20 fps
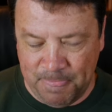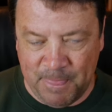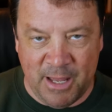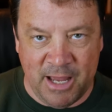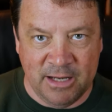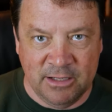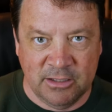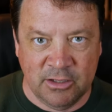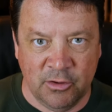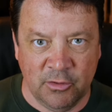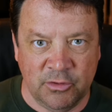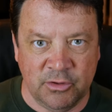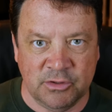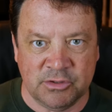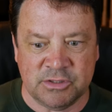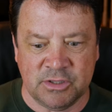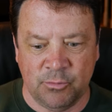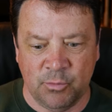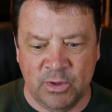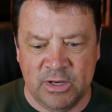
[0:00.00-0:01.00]
I know
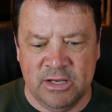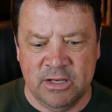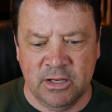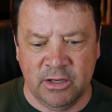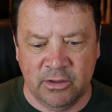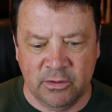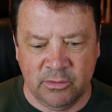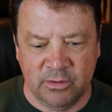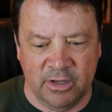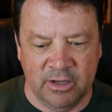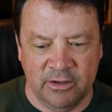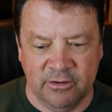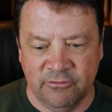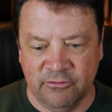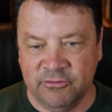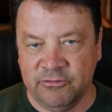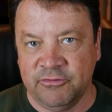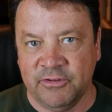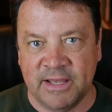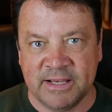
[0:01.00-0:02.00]
there's a window
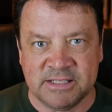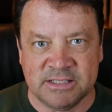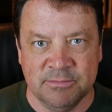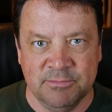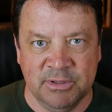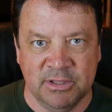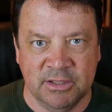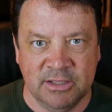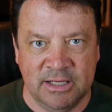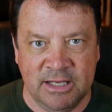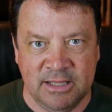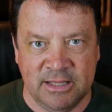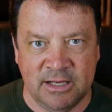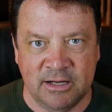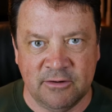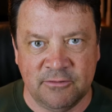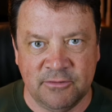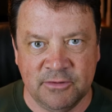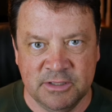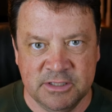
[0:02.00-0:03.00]
of flexibility
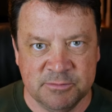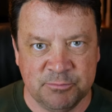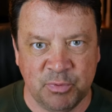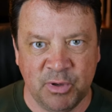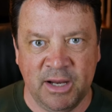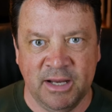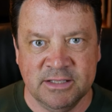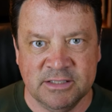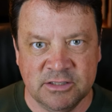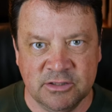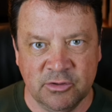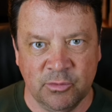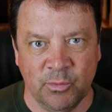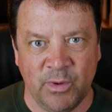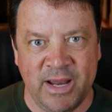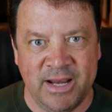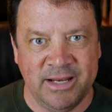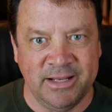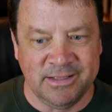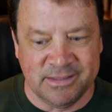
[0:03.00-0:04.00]
there for these braids and their
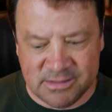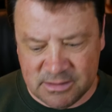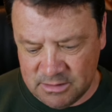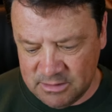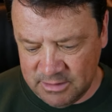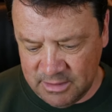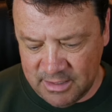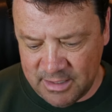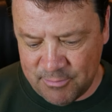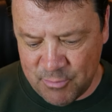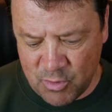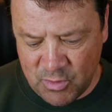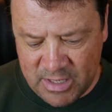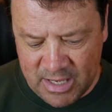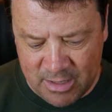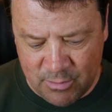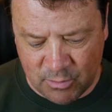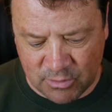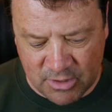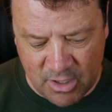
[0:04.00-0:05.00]
ratings, and I'm
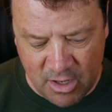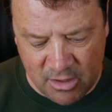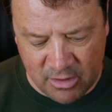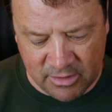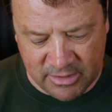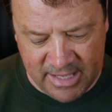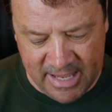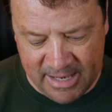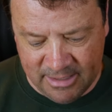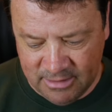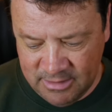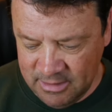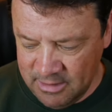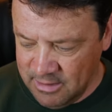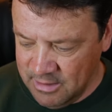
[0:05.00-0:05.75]
okay with all of that.